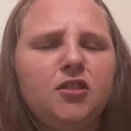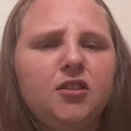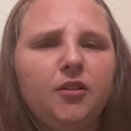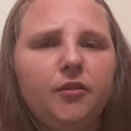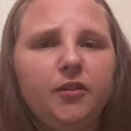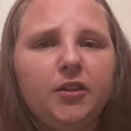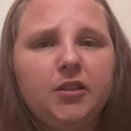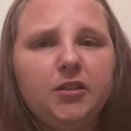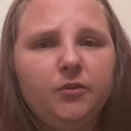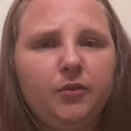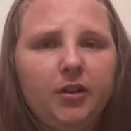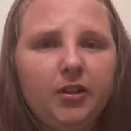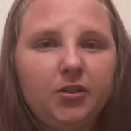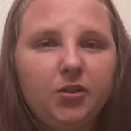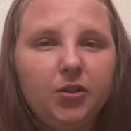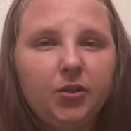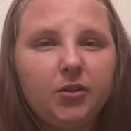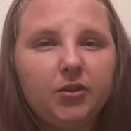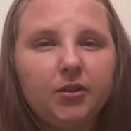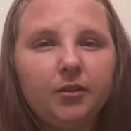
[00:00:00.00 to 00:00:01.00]
The reason why it
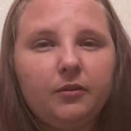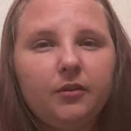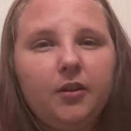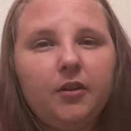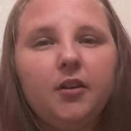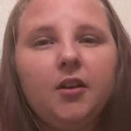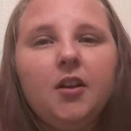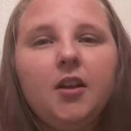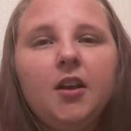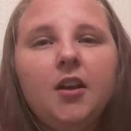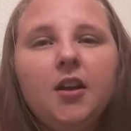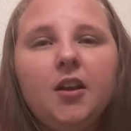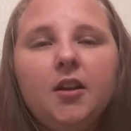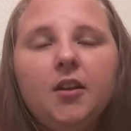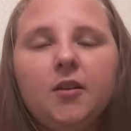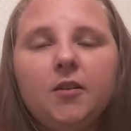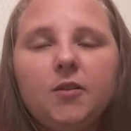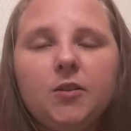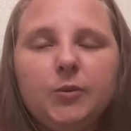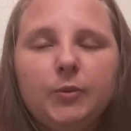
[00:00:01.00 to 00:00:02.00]
took so long
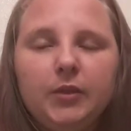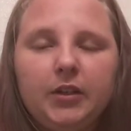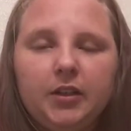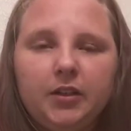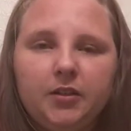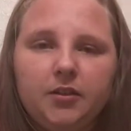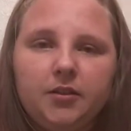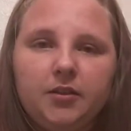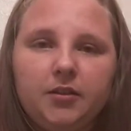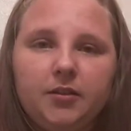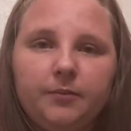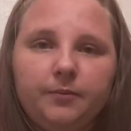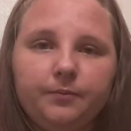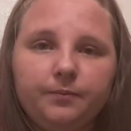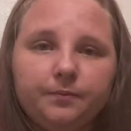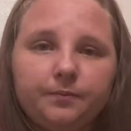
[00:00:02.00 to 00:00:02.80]
is because